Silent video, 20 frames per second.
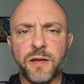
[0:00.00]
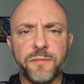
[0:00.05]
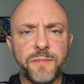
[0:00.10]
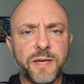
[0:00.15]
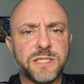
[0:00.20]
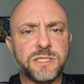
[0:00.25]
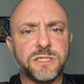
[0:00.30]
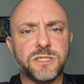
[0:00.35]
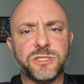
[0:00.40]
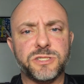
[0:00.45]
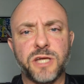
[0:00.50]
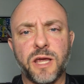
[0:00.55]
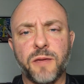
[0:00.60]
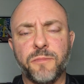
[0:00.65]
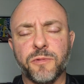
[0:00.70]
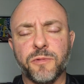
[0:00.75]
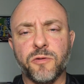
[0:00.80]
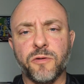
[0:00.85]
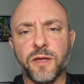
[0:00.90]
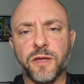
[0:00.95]
amazing
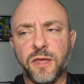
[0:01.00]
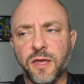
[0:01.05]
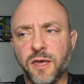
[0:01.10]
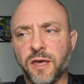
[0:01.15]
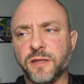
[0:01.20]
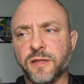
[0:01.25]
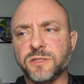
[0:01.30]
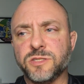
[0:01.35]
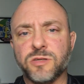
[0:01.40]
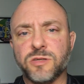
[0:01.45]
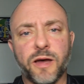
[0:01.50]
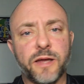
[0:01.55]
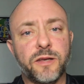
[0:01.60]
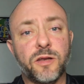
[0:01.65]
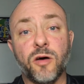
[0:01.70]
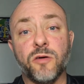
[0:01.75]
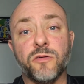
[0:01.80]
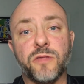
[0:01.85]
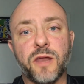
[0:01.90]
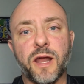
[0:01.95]
shape going in, so I
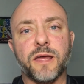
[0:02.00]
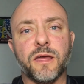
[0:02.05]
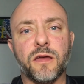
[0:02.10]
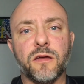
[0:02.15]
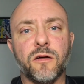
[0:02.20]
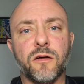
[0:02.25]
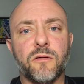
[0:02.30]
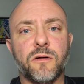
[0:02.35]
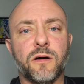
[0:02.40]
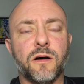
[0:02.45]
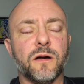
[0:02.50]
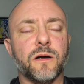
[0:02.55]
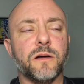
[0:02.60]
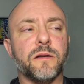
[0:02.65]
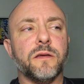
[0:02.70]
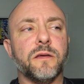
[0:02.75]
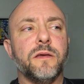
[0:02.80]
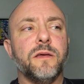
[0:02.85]
know that I can go hard.